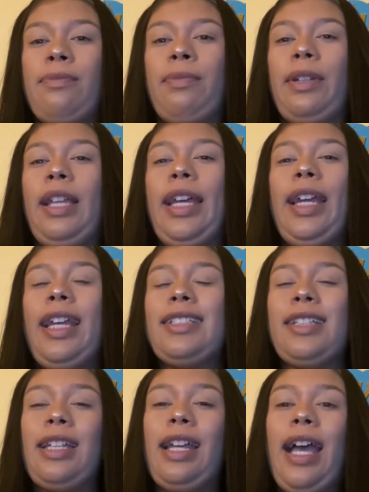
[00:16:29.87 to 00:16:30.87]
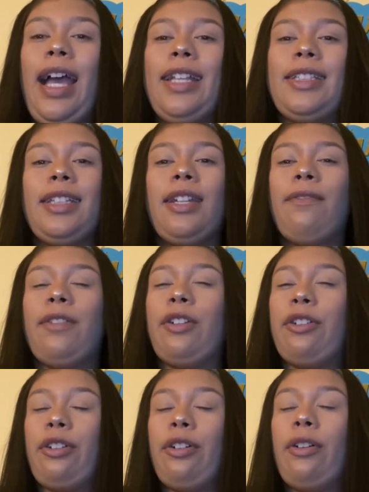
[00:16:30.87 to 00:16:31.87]
but like I said, I had to give the
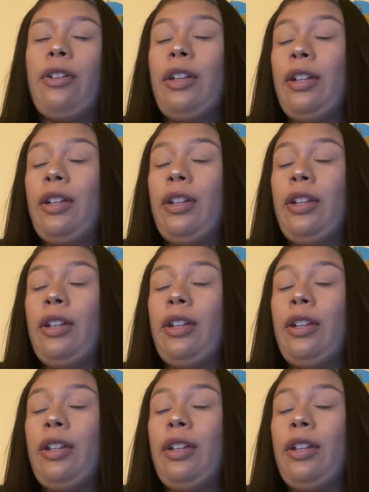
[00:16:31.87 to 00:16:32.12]
girl